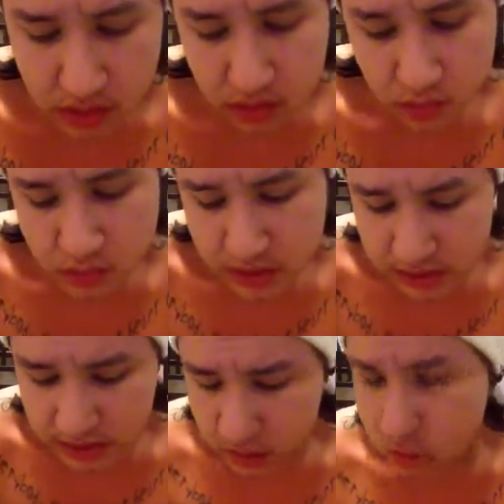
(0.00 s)

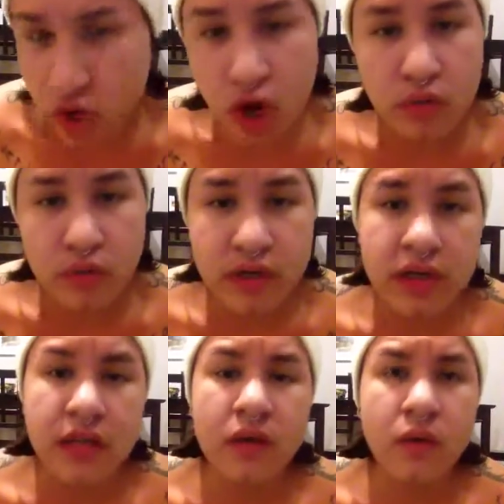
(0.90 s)
reading or not
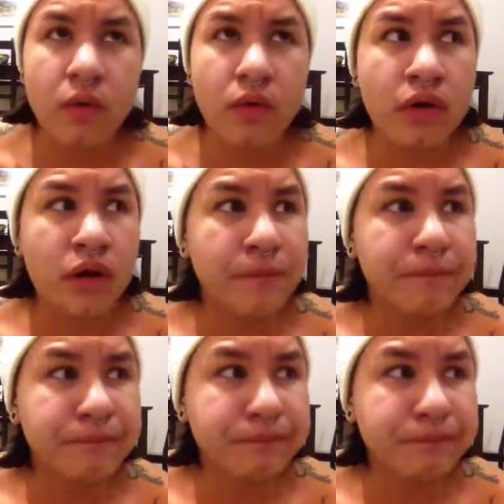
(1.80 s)
reading, or